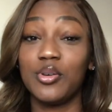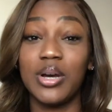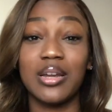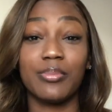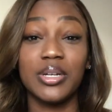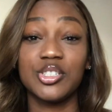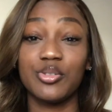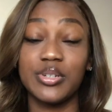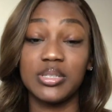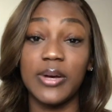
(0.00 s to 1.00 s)
got a bunch
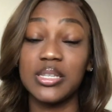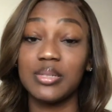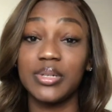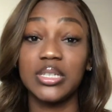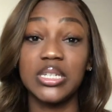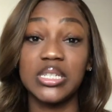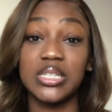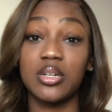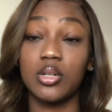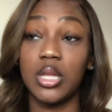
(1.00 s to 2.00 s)
of responsibilities
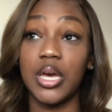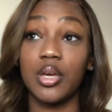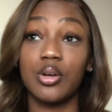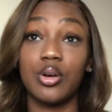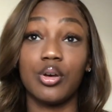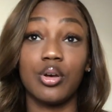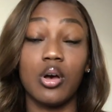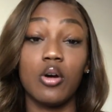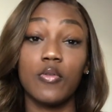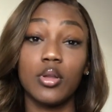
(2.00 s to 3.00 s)
that are like
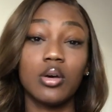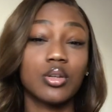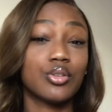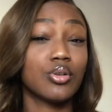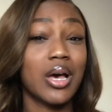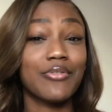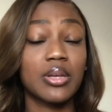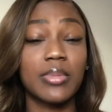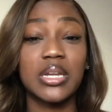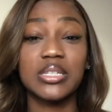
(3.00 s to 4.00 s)
overload and you don't have
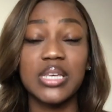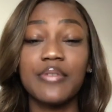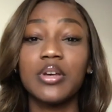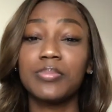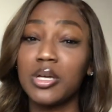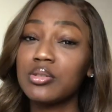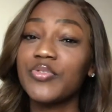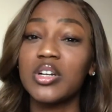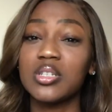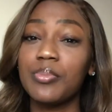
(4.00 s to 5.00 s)
any money saved up, those
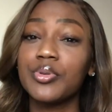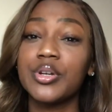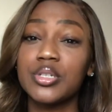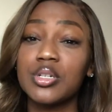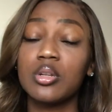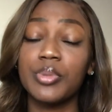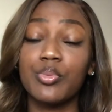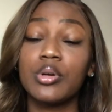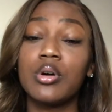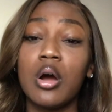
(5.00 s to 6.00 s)
first couple years are going to be
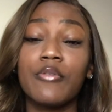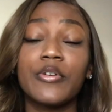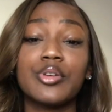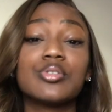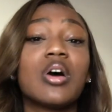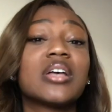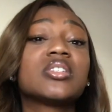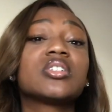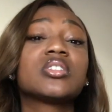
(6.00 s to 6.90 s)
real hard for you. So I